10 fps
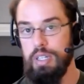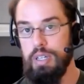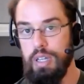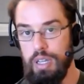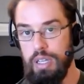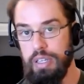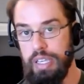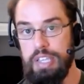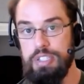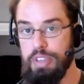In
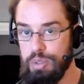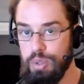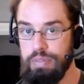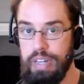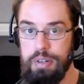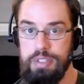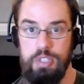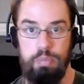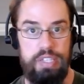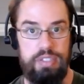case of the coronavirus, it's
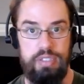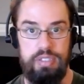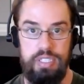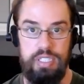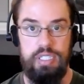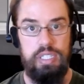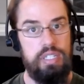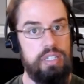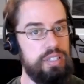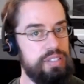basically
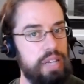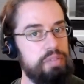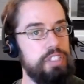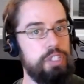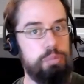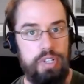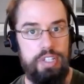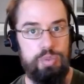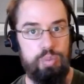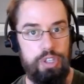70
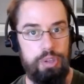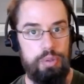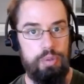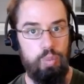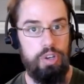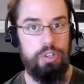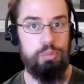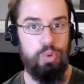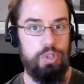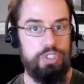plus with one or
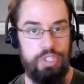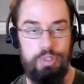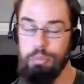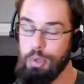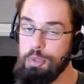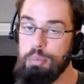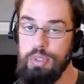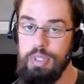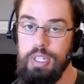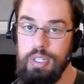more, generally
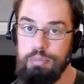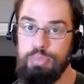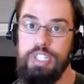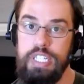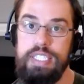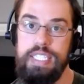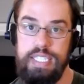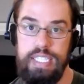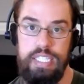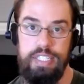multiple,
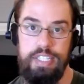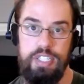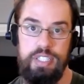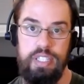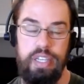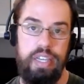pre-existing conditions,